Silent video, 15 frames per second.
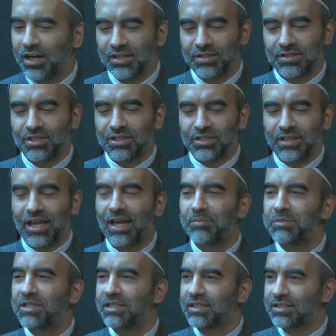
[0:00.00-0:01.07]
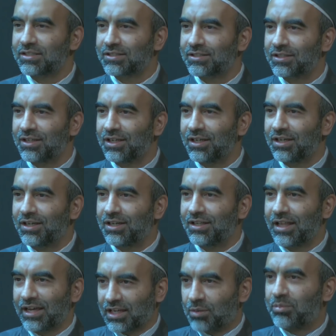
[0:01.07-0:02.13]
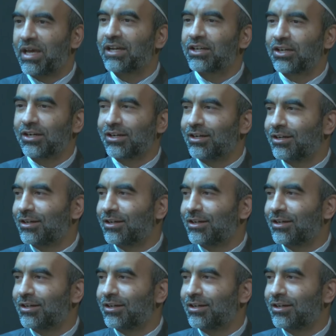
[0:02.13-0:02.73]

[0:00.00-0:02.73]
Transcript: is just the emptiness, like a beggar.